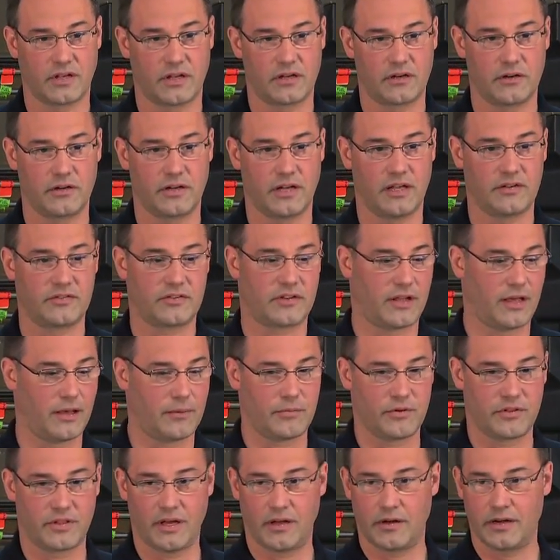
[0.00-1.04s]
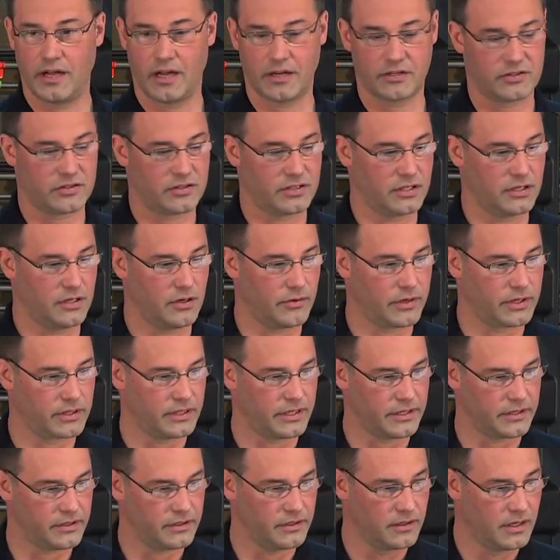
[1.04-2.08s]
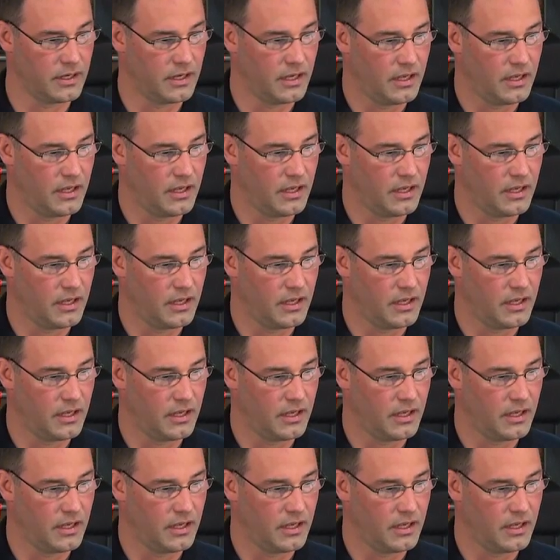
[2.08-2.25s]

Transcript: on our desktop without actually going there.